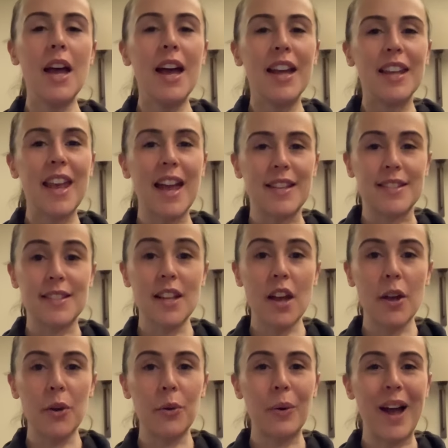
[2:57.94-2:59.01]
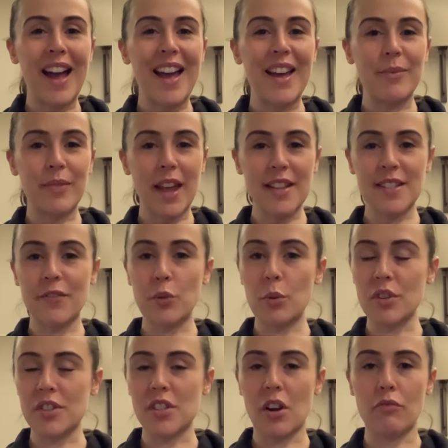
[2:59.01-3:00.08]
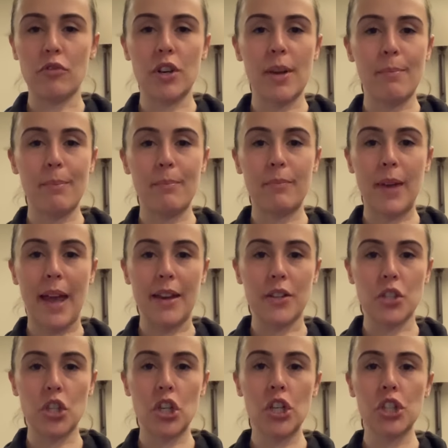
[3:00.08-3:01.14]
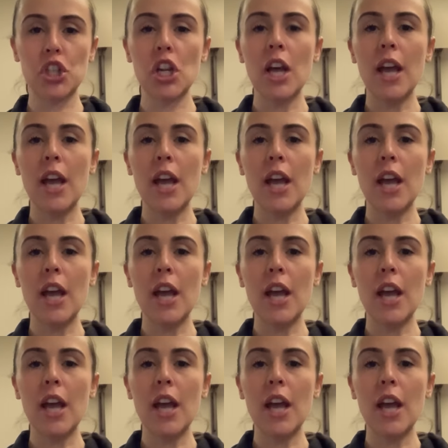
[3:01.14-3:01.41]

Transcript: yes, so that's if you want to start running, get in touch.